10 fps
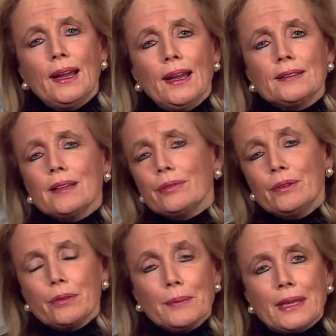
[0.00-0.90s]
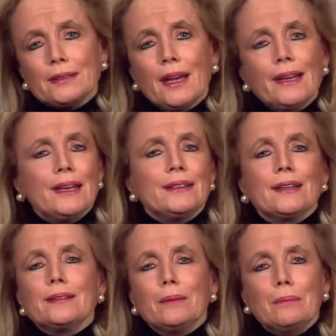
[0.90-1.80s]
suffering from anxiety
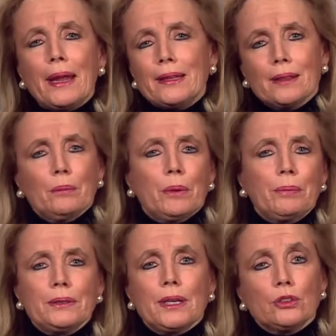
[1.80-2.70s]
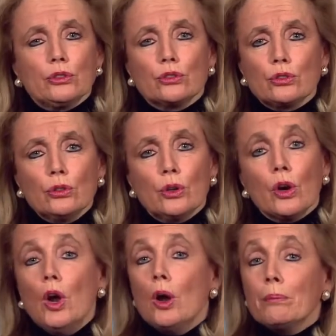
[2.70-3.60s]
doesn't make them a potential shooter.
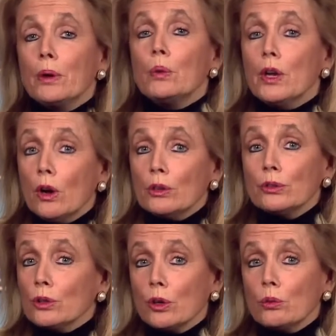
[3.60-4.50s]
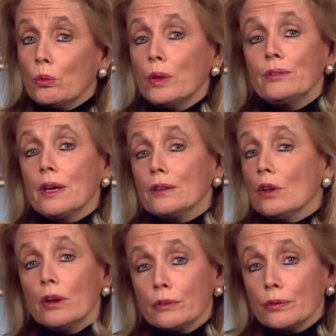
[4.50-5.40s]
But we've got
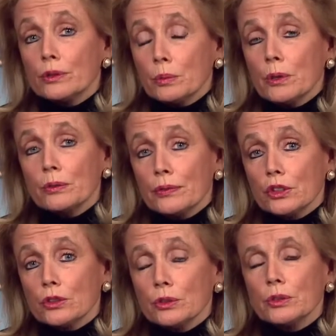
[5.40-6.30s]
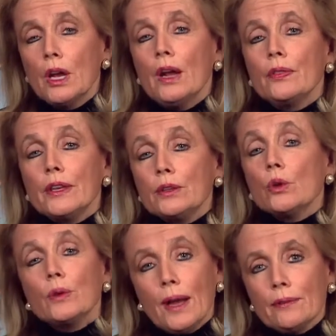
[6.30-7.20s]
law enforcement officials that
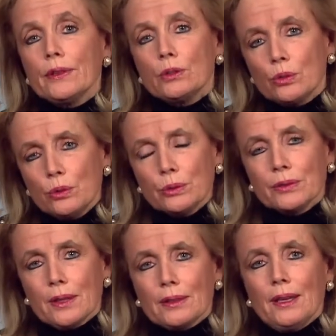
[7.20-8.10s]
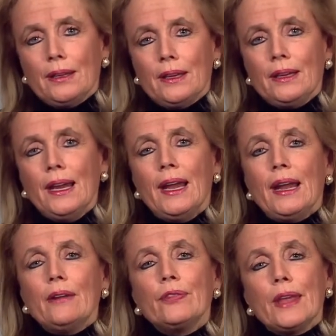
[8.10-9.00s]
don't have the tools that they need
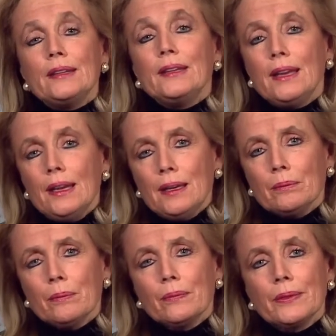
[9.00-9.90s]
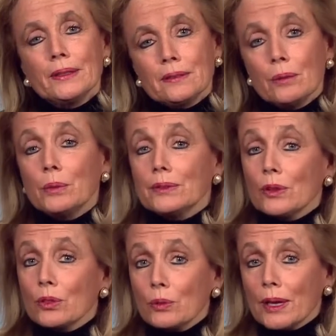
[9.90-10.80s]
if they deem that someone's
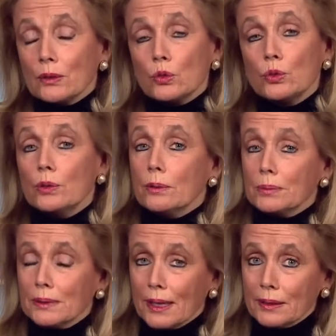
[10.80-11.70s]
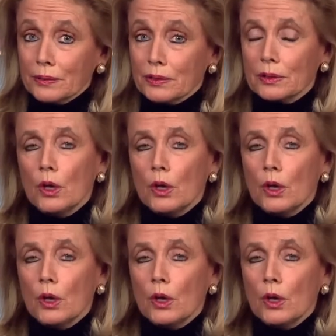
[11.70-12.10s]
a threat to themselves